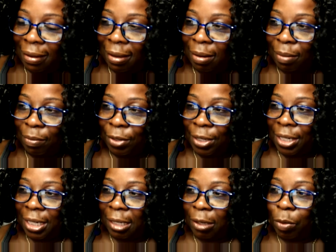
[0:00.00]
I'm
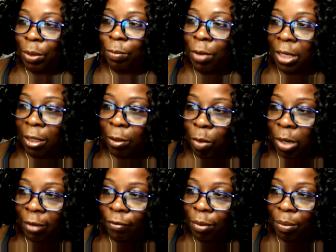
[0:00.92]
reading it. Quit running
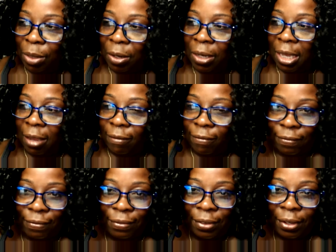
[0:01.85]
away from your
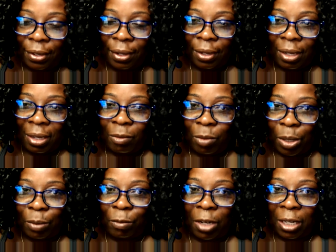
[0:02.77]
gift.
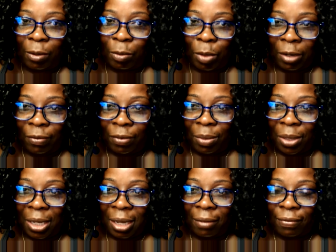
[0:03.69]
Quit running away from
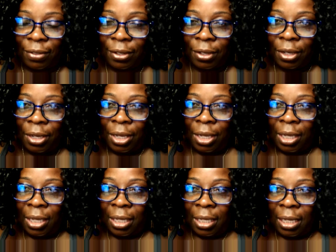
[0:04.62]
your gift.
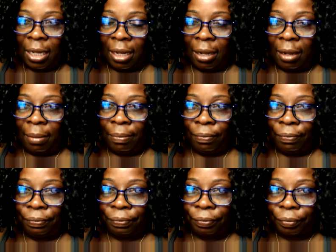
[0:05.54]

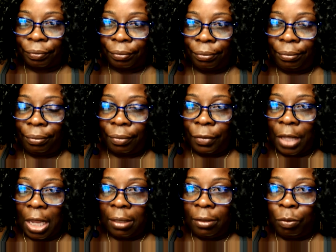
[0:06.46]
Um,
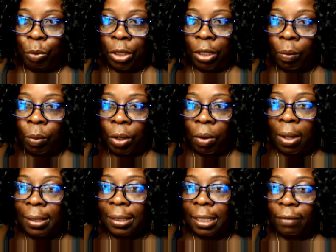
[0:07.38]
we're
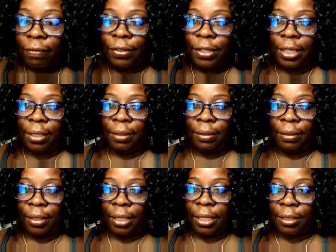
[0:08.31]
all gifted
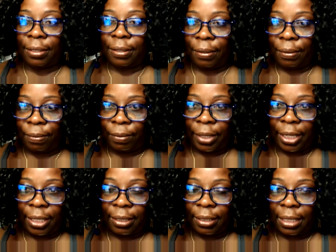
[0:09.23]
in certain
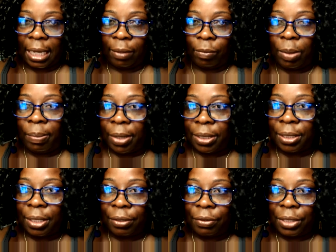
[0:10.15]
ways, and we
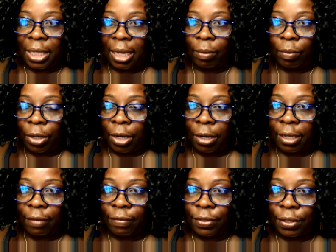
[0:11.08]
must understand what our
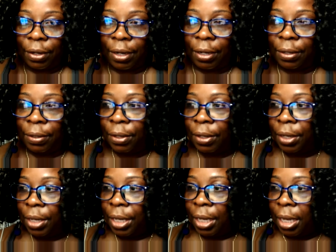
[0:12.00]
gifts are.
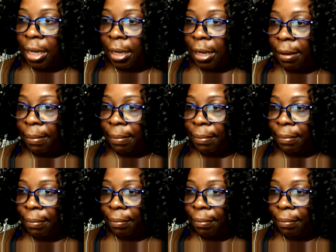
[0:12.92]
Um,